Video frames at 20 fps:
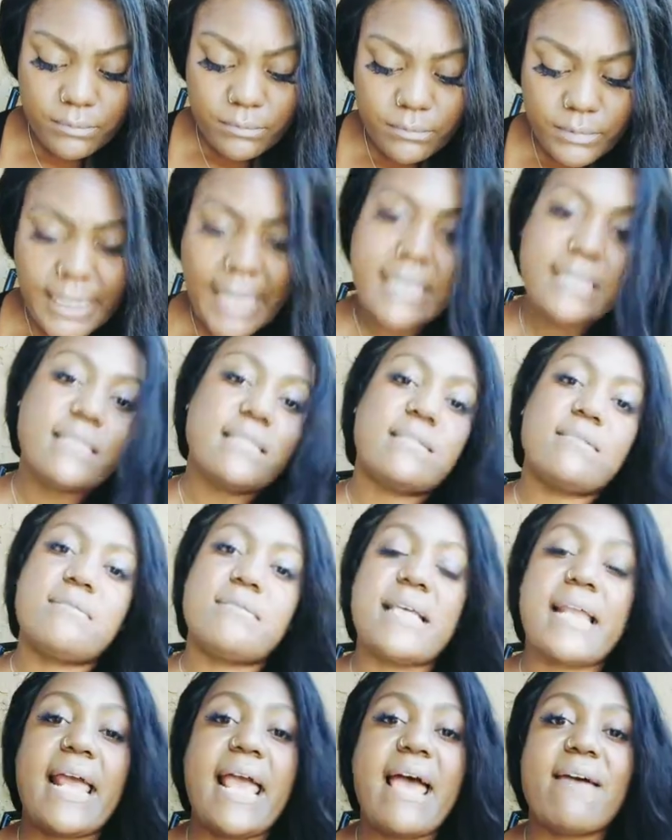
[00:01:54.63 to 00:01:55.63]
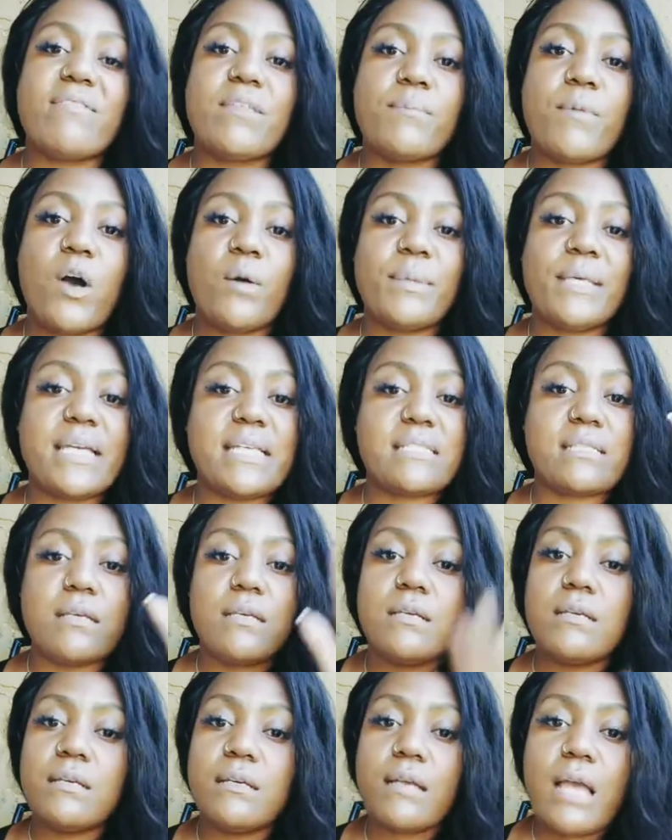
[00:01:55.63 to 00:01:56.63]
yes, that I have them all, because
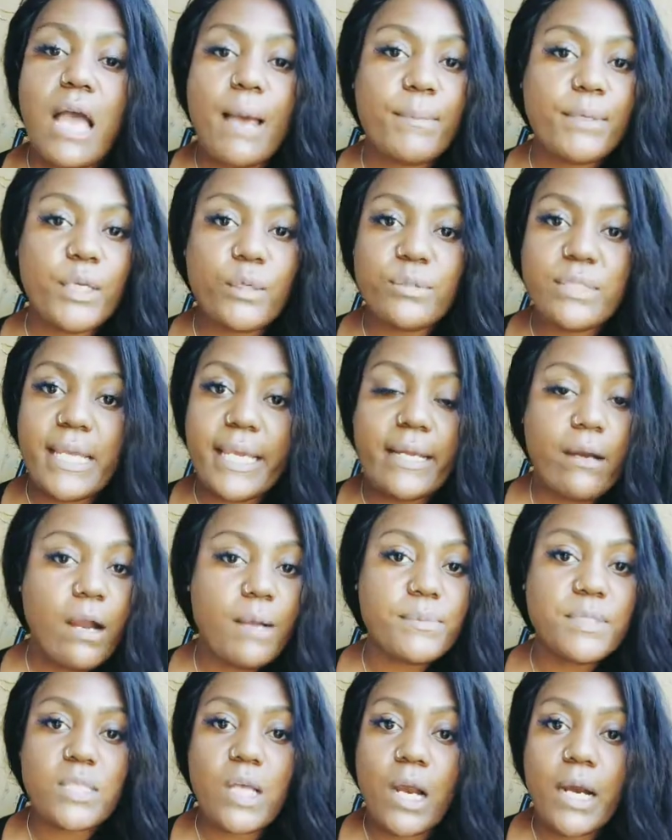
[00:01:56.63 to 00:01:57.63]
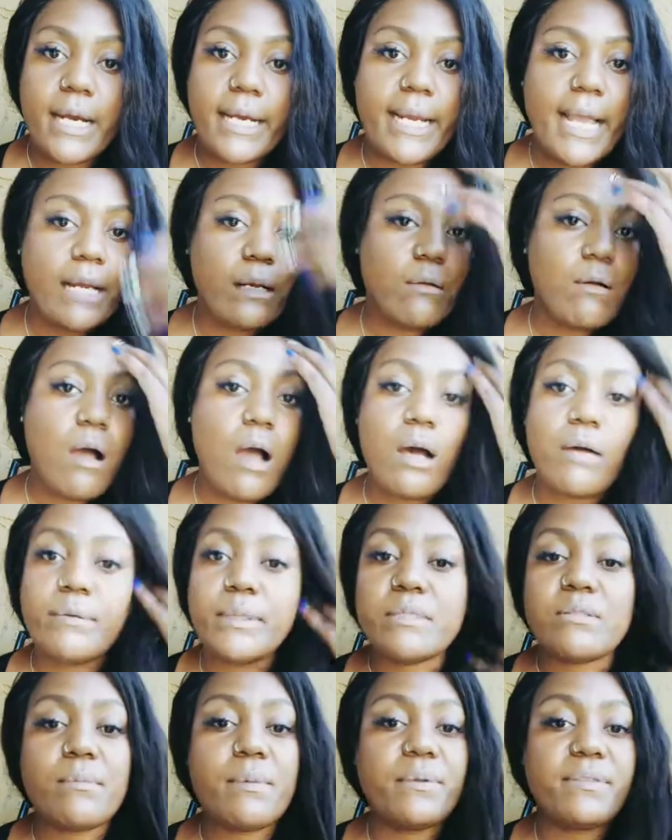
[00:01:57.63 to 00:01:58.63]
I'm a note taker. I'm sorry. I don't
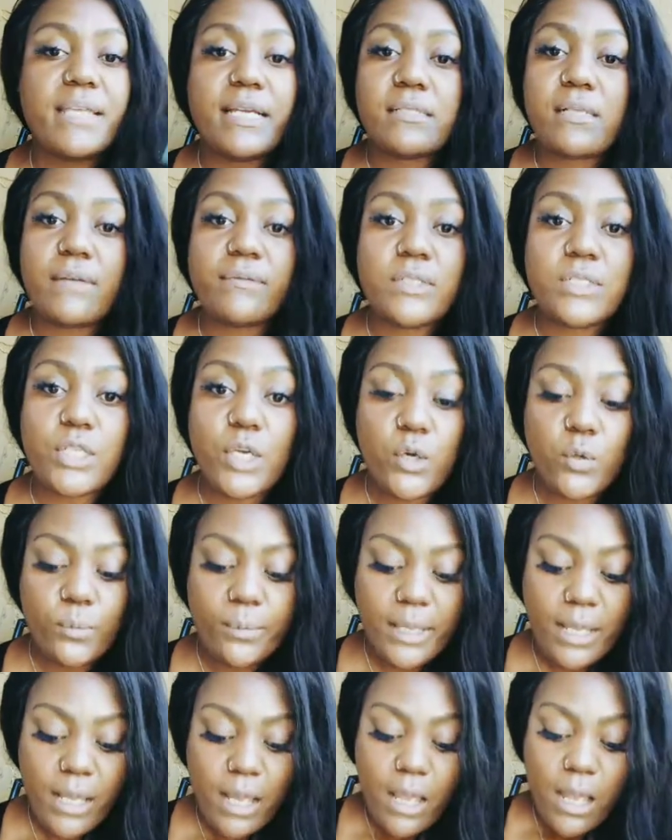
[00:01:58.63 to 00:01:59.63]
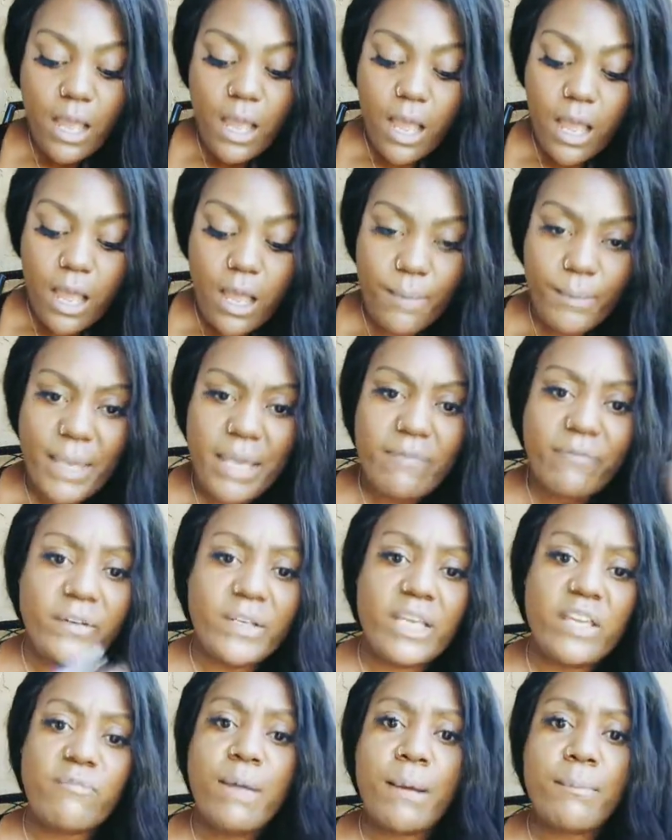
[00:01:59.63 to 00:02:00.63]
always remember things off the dome. And
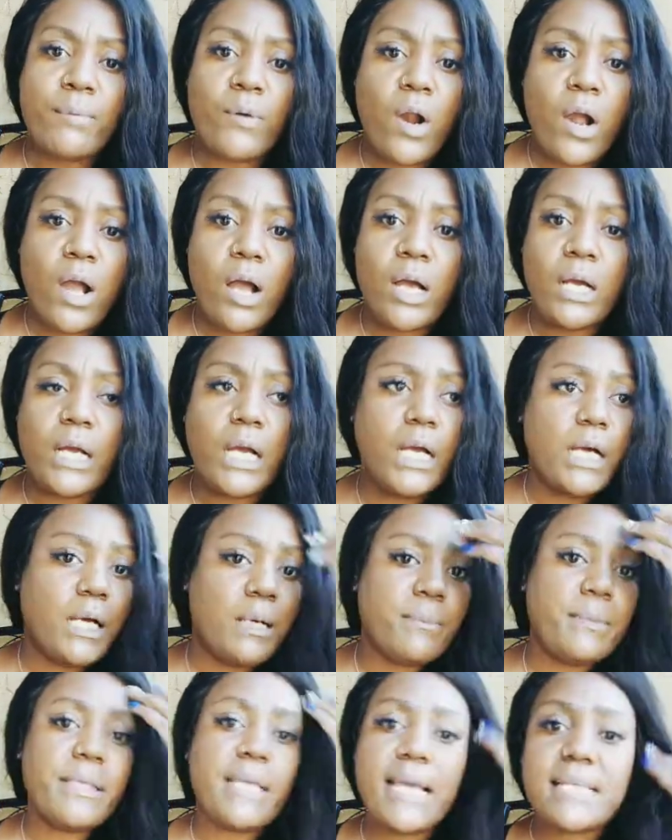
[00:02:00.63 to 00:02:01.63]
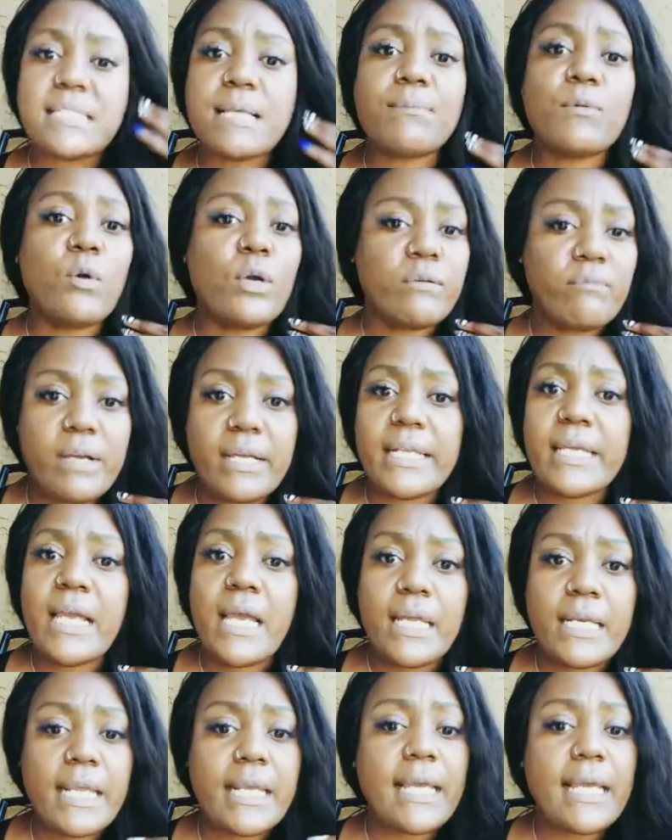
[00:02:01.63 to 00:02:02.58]
forgive my bra. Yes, I'm going runny, honey. I